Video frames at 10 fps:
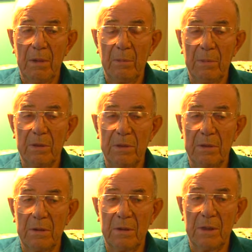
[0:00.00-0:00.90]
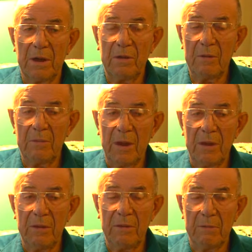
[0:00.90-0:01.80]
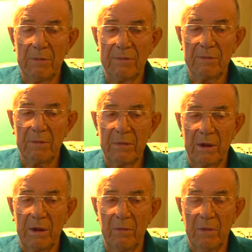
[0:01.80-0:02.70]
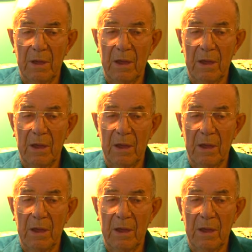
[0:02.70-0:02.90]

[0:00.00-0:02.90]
but the other mine, the #4 that